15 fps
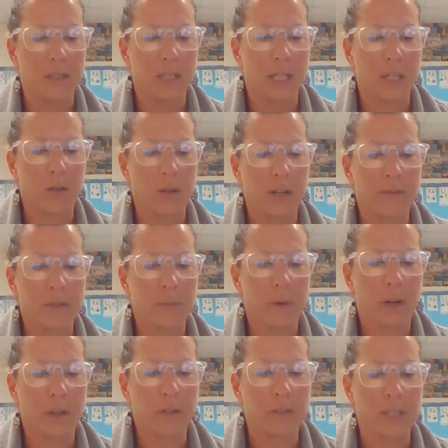He don't have to
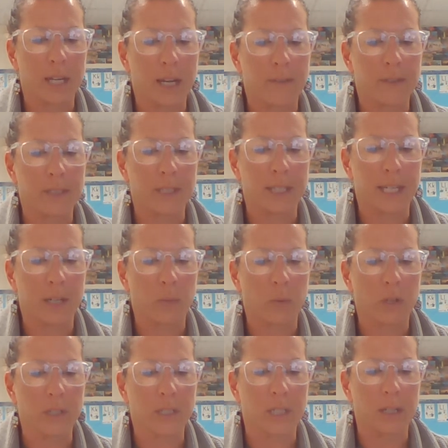bother to have his land
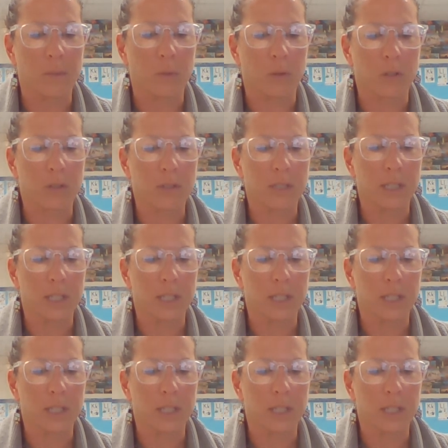worked anymore.